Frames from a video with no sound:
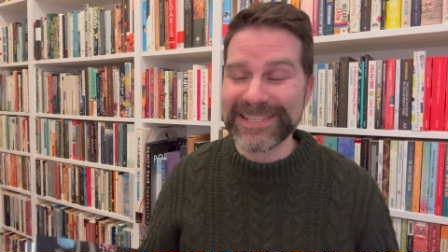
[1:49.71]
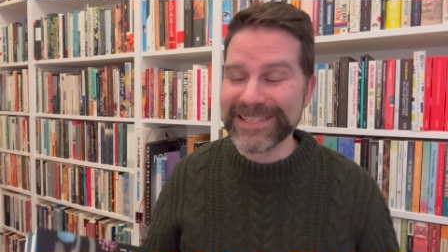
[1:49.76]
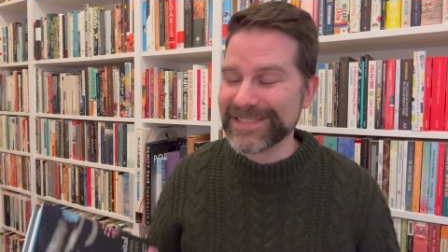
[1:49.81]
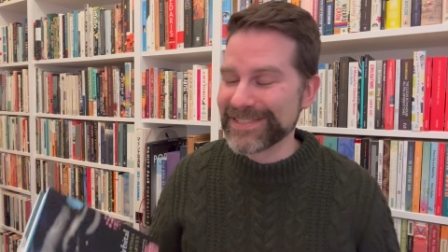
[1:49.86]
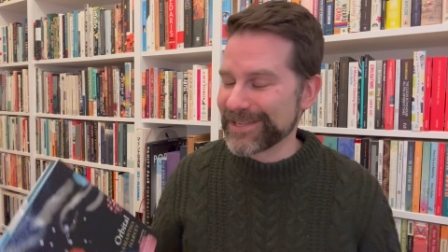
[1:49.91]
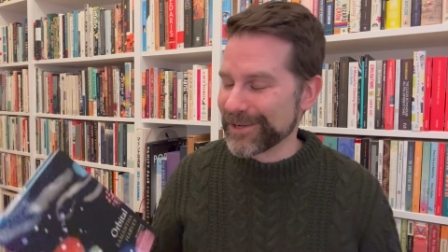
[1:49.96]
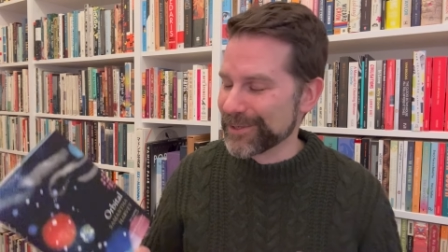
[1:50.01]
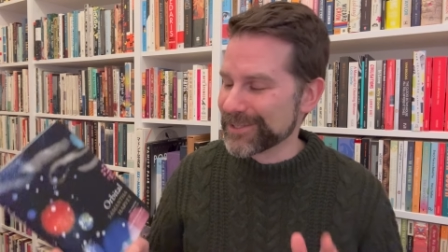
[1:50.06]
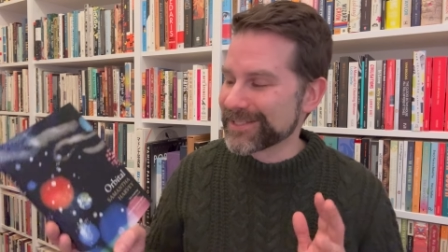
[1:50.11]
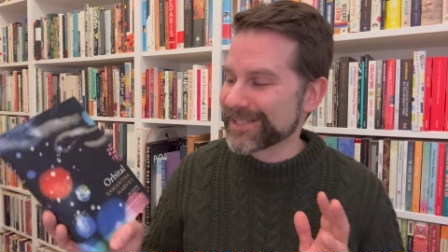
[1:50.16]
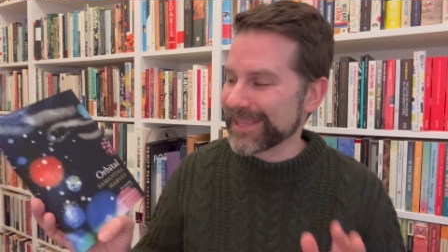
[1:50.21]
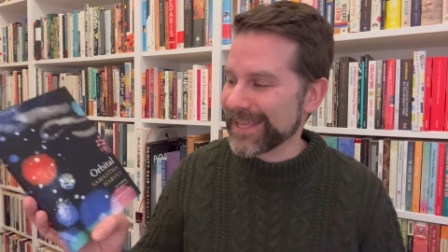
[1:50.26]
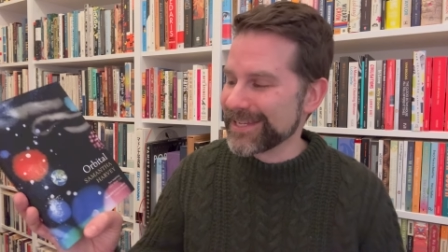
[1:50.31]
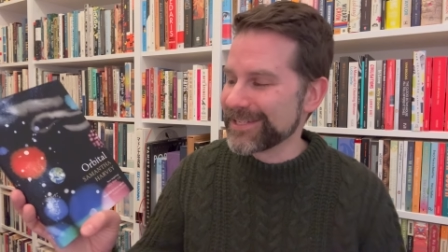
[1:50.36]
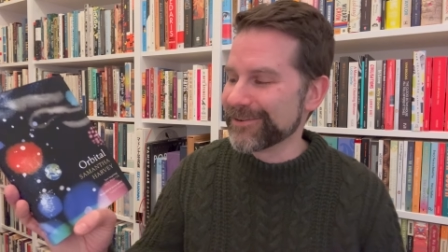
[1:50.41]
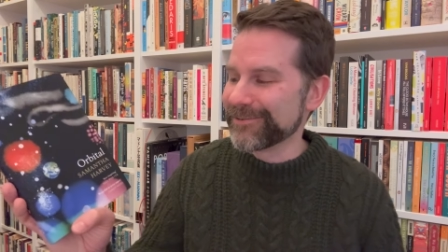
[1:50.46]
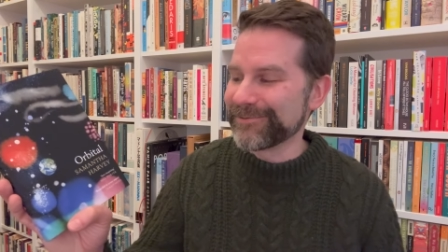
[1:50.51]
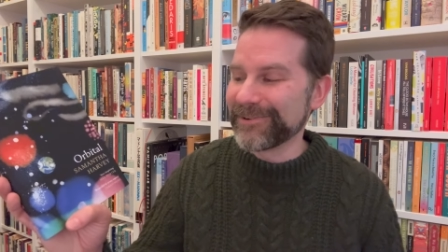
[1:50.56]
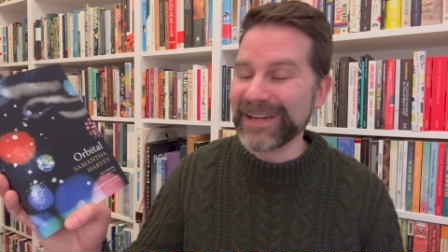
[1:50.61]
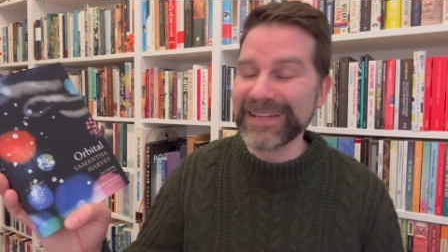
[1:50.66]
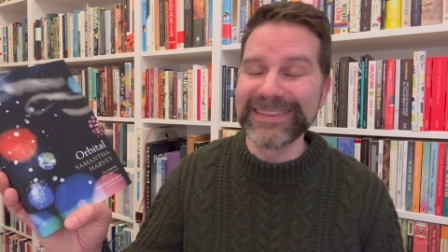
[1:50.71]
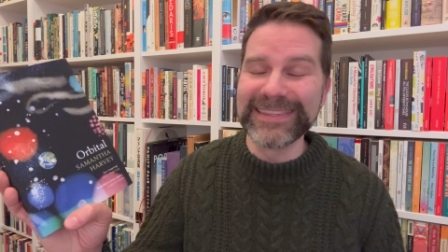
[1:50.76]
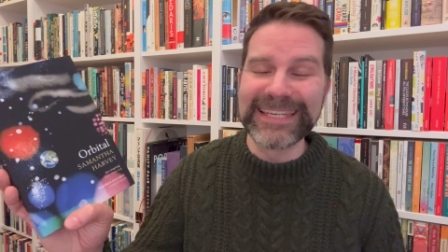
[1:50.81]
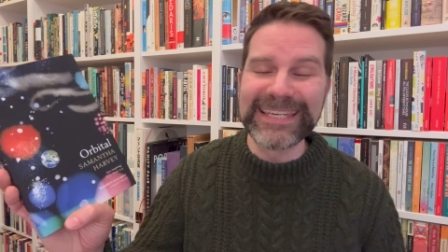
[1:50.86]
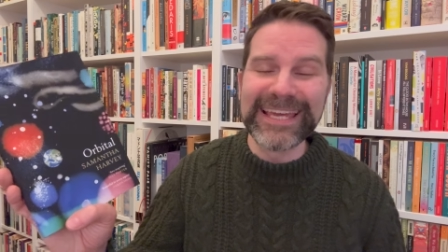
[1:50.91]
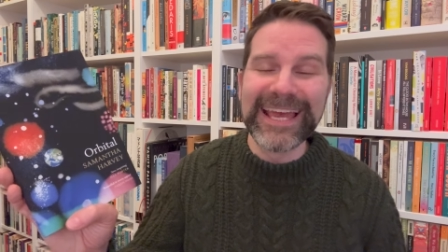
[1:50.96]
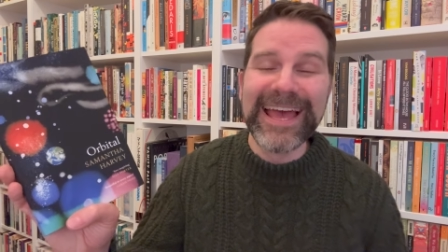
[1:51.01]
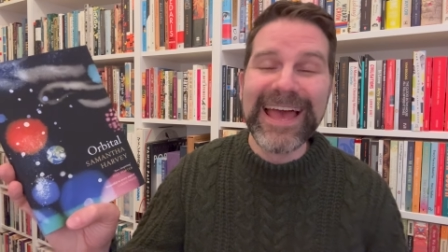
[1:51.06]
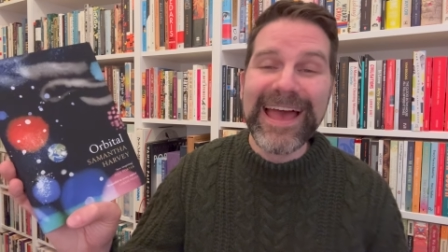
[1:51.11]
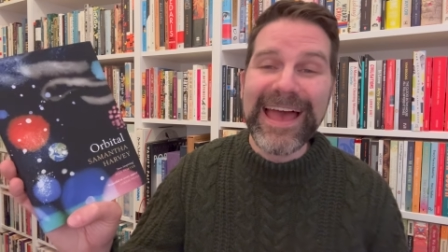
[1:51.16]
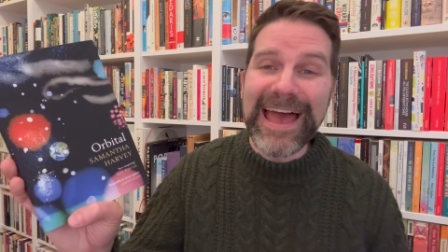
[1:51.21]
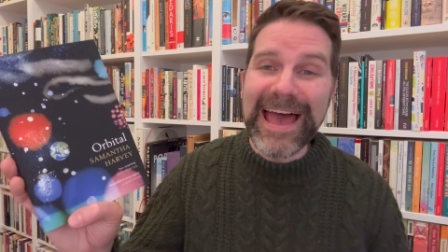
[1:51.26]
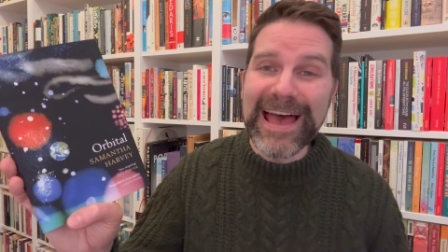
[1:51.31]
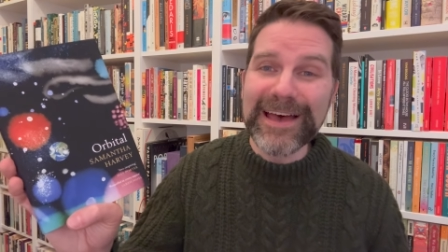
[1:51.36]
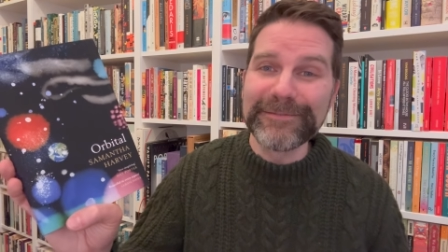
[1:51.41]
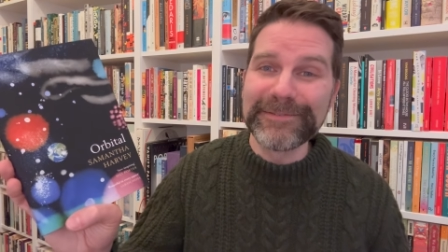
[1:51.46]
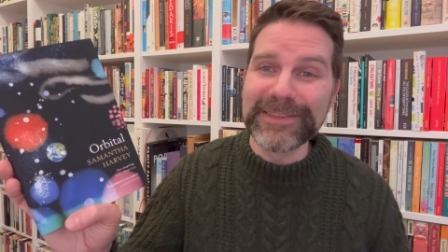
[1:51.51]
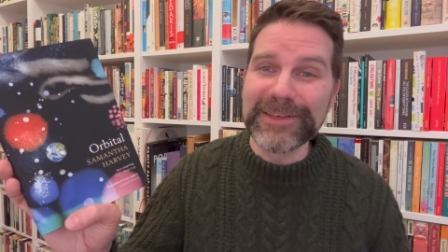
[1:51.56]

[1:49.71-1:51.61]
and so I was glad to finally have